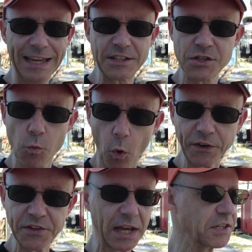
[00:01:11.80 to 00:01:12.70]
It's sworn
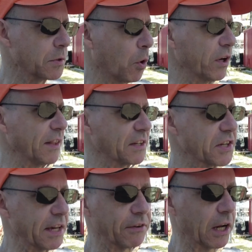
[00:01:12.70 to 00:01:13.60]
testimony that's
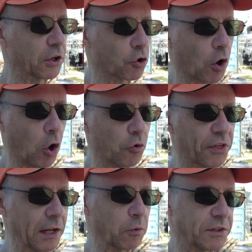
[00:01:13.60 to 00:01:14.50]
given under oath,
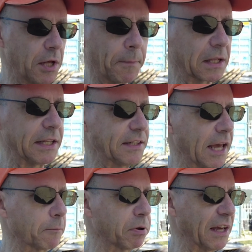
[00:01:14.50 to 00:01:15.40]
and it would typically
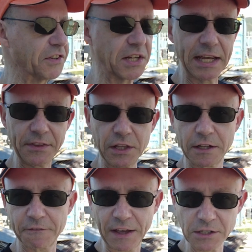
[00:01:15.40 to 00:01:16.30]
take place in the
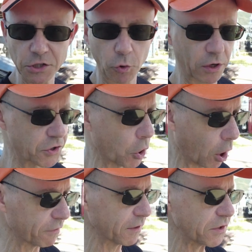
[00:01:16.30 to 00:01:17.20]
defense lawyer's
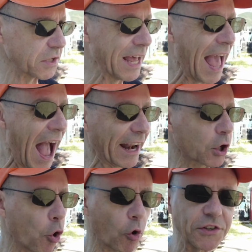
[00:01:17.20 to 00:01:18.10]
office, and a
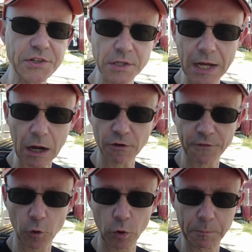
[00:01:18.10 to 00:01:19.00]
court
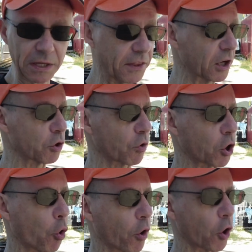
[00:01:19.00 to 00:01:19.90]
stenographer would be there to
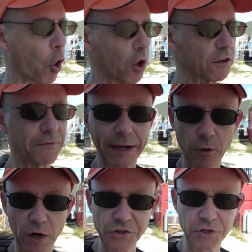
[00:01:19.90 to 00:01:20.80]
record all of my
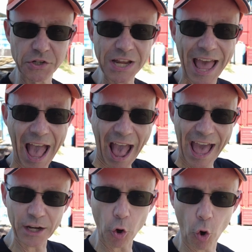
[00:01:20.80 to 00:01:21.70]
questions
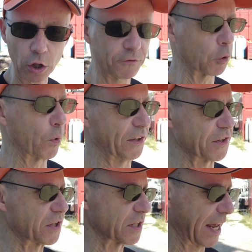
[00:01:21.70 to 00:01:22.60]
and all of the
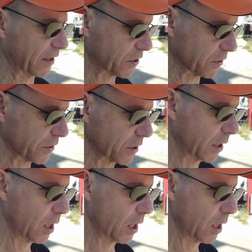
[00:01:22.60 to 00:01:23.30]
witnesses' answers.